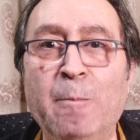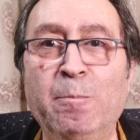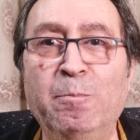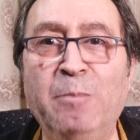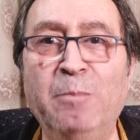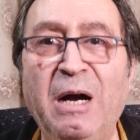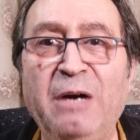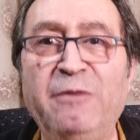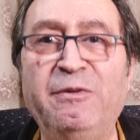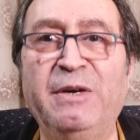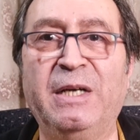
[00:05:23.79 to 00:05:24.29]

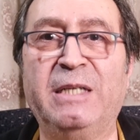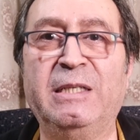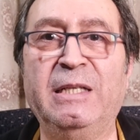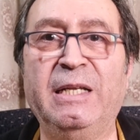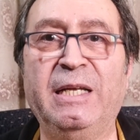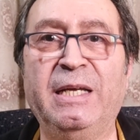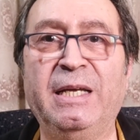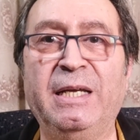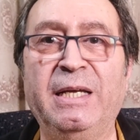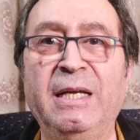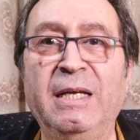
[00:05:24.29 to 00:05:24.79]

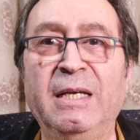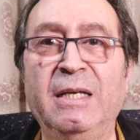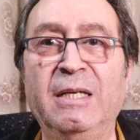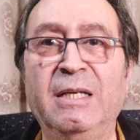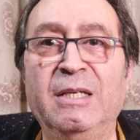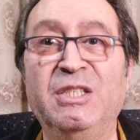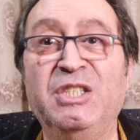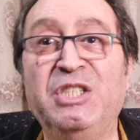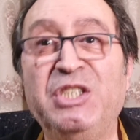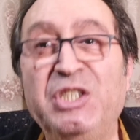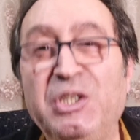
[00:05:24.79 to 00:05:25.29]
perfectly
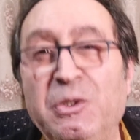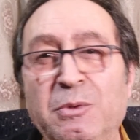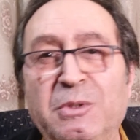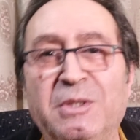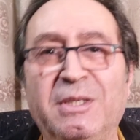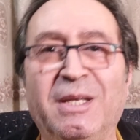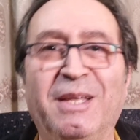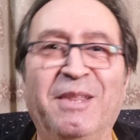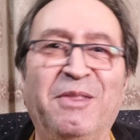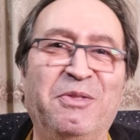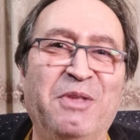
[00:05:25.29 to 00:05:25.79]

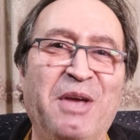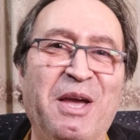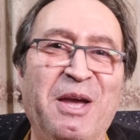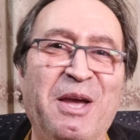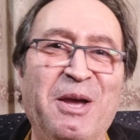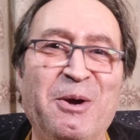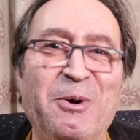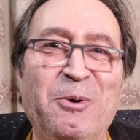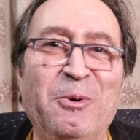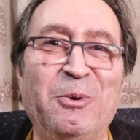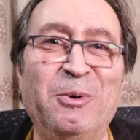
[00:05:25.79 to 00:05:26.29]
suited
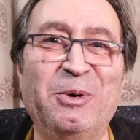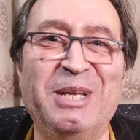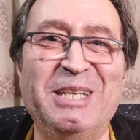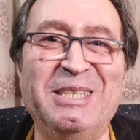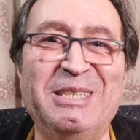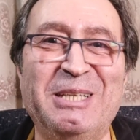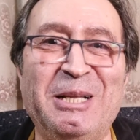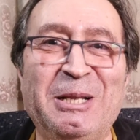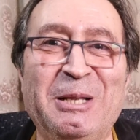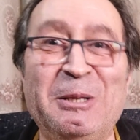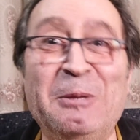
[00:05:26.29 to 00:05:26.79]
the
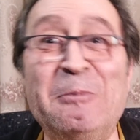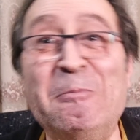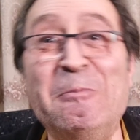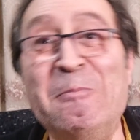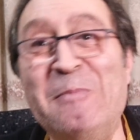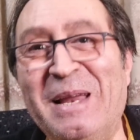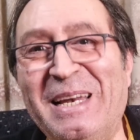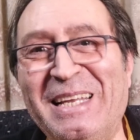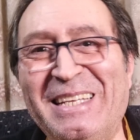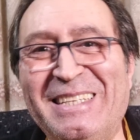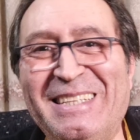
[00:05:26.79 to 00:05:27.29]
Oriental
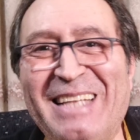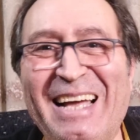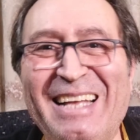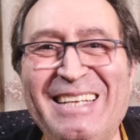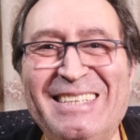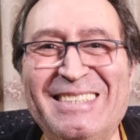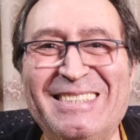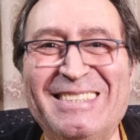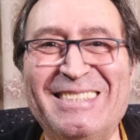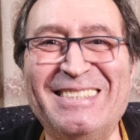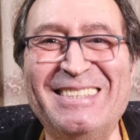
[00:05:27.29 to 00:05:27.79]
belly
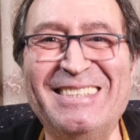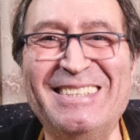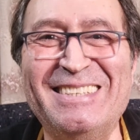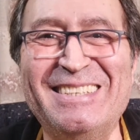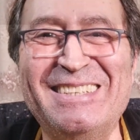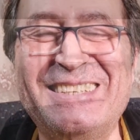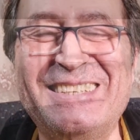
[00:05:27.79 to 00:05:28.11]
dance.